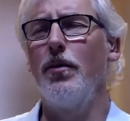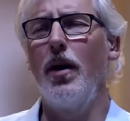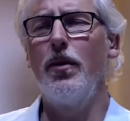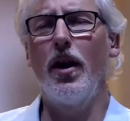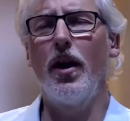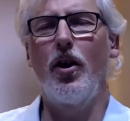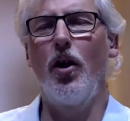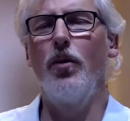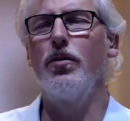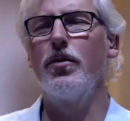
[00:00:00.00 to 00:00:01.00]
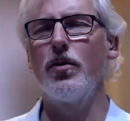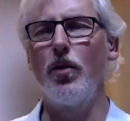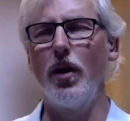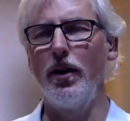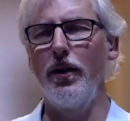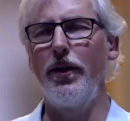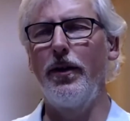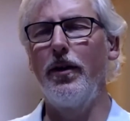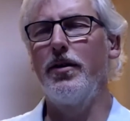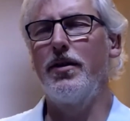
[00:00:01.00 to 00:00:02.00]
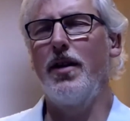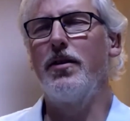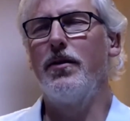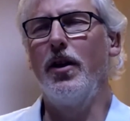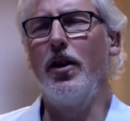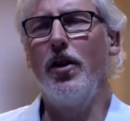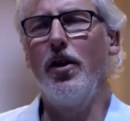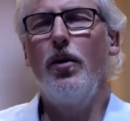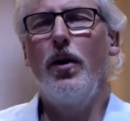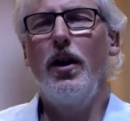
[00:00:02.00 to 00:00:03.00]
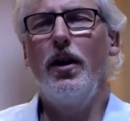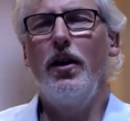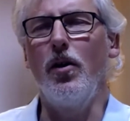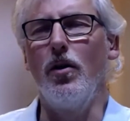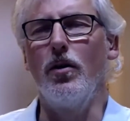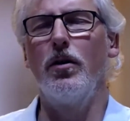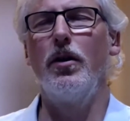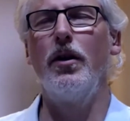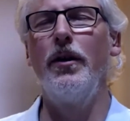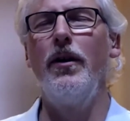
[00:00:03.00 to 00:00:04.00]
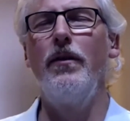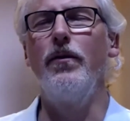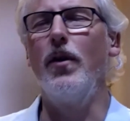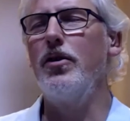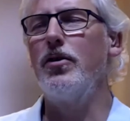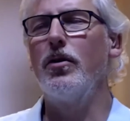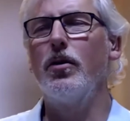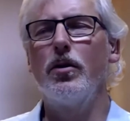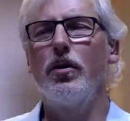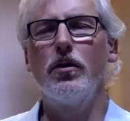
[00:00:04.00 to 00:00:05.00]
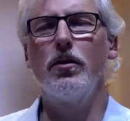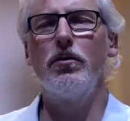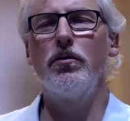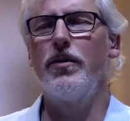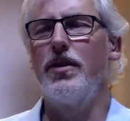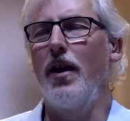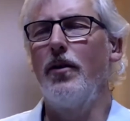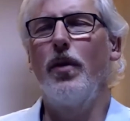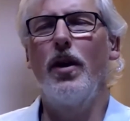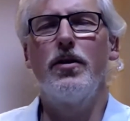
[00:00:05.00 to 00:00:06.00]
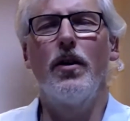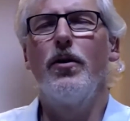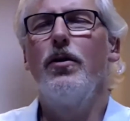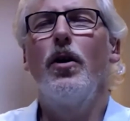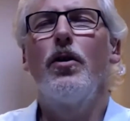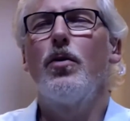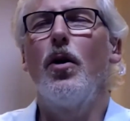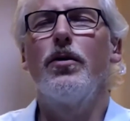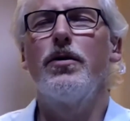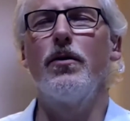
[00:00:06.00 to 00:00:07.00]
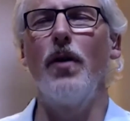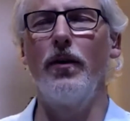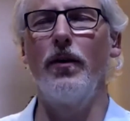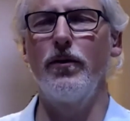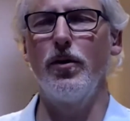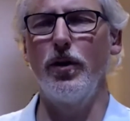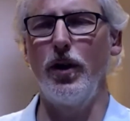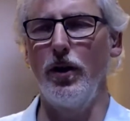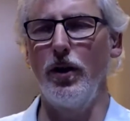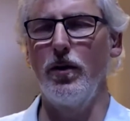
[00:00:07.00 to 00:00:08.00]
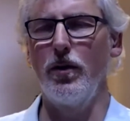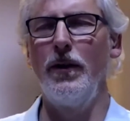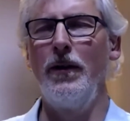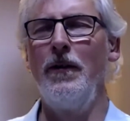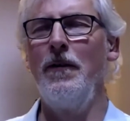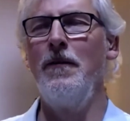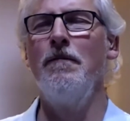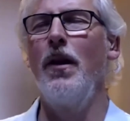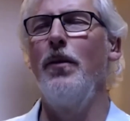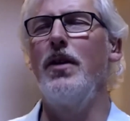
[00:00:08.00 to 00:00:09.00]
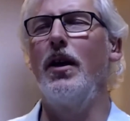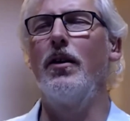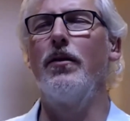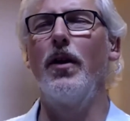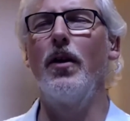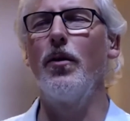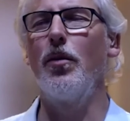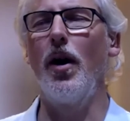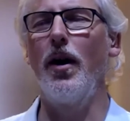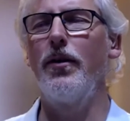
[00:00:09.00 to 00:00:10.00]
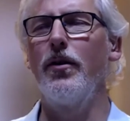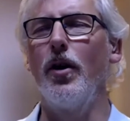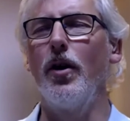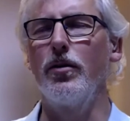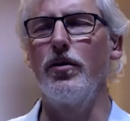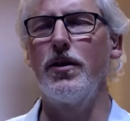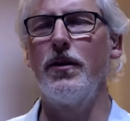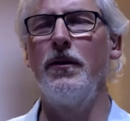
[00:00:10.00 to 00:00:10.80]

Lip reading: Maybe that comes with a sense of inner knowing or visual, sound-based stuff. Who knows what's around for you? Particular feel of the breath, who knows?